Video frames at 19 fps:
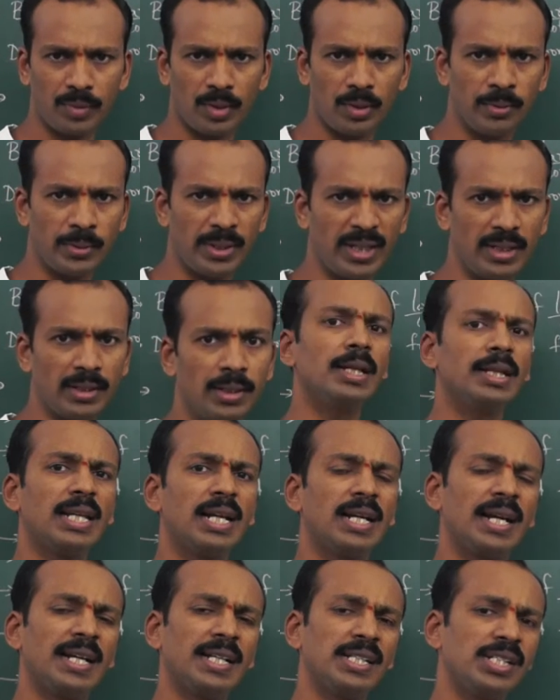Okay, the
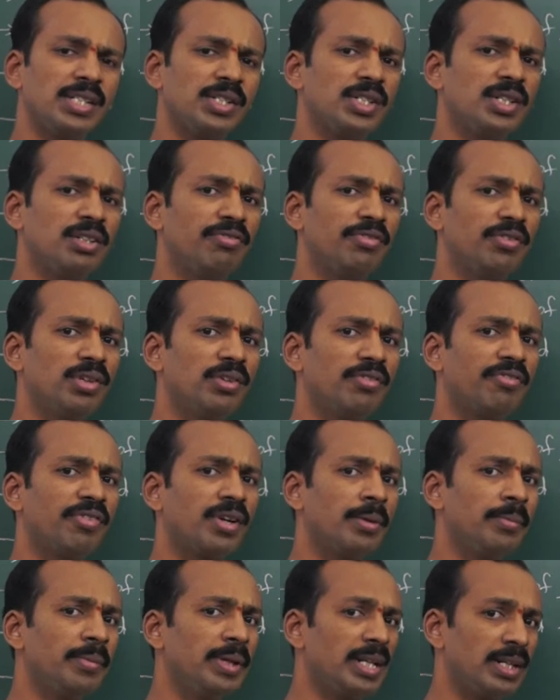digested food
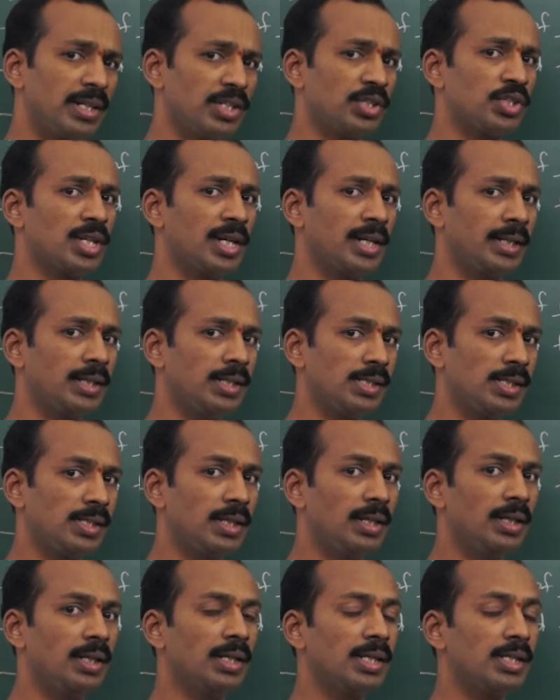from
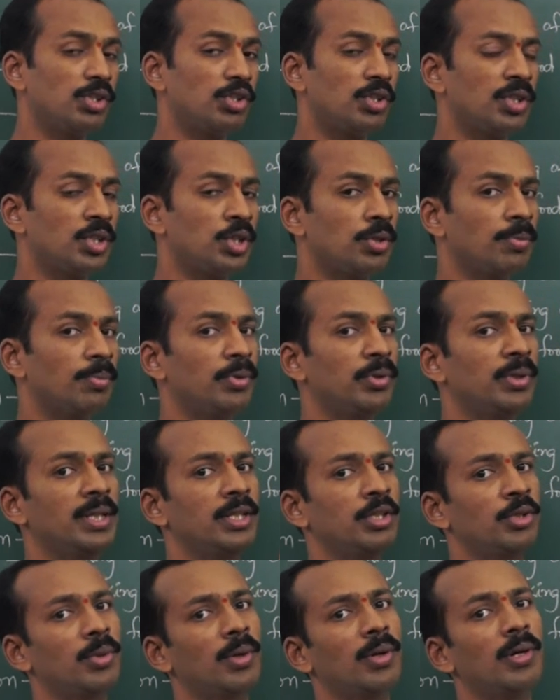intestines is
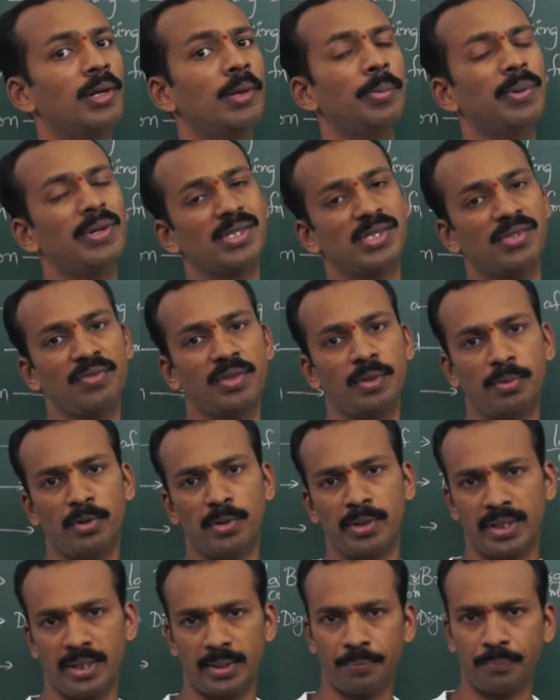distributed to all parts of the
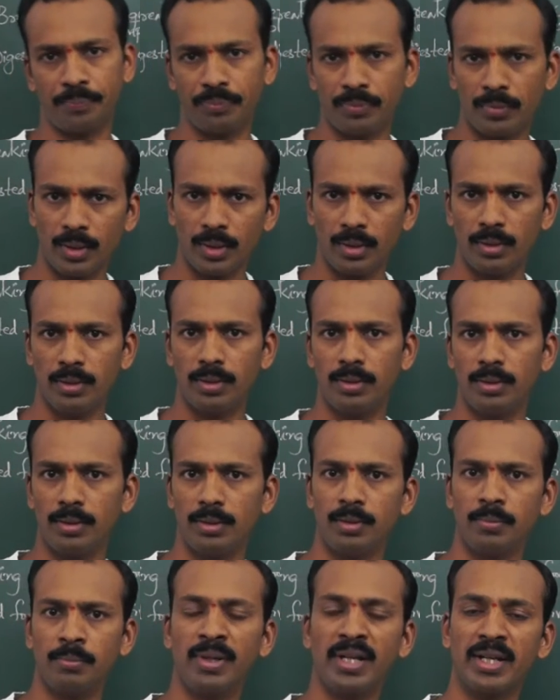body.
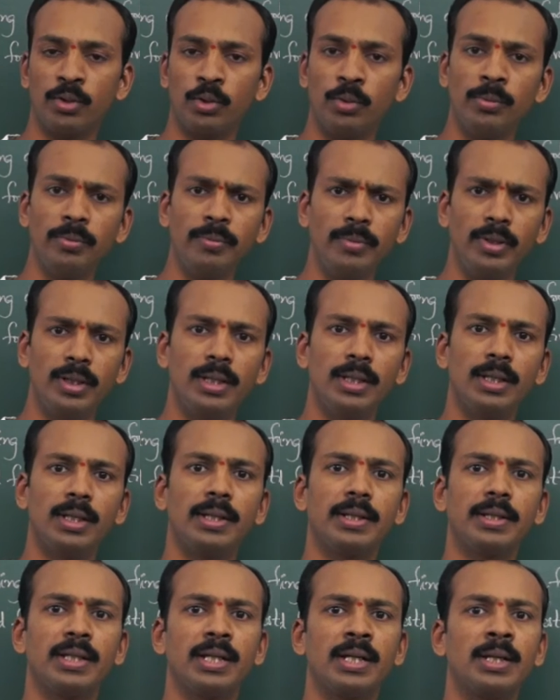By whom?
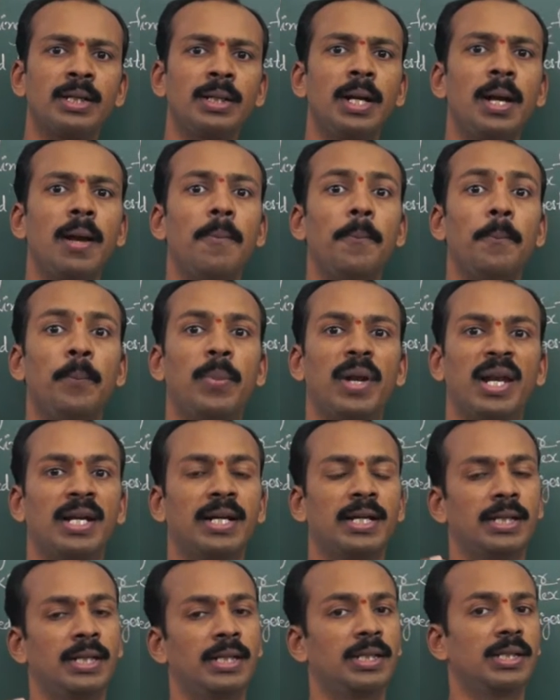The
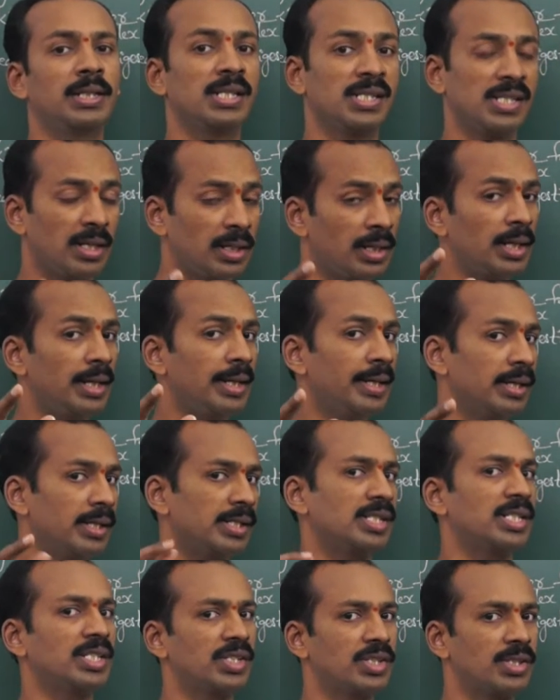blood, the circulatory
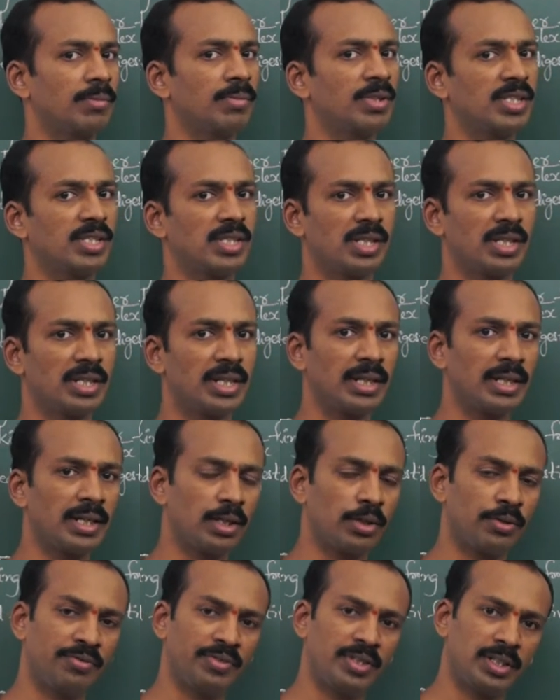system is taking
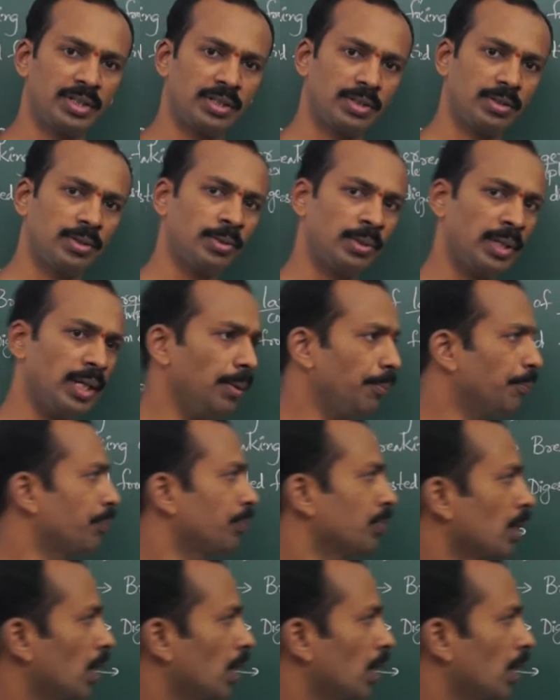care of that. Okay,